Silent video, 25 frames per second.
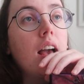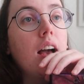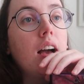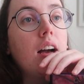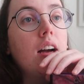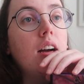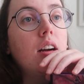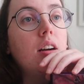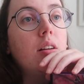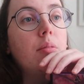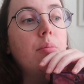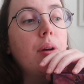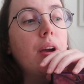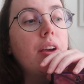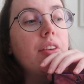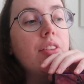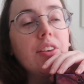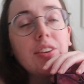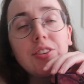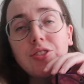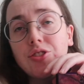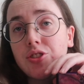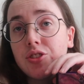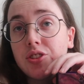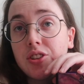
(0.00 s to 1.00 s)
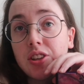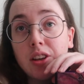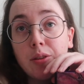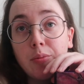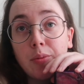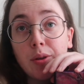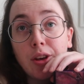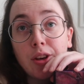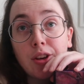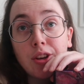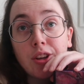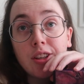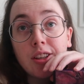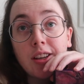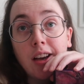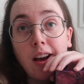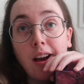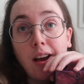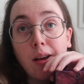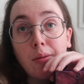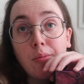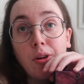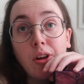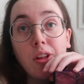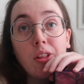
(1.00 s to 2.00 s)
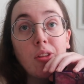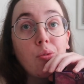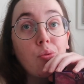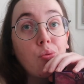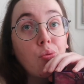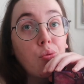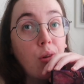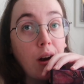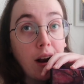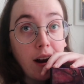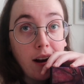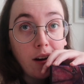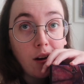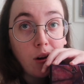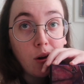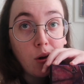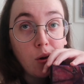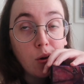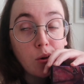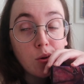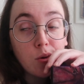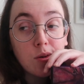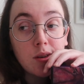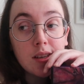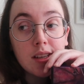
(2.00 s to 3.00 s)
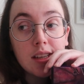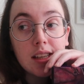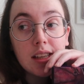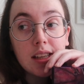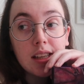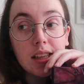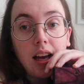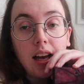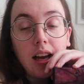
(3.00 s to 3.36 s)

Um, I think it's just going to be a good time all around.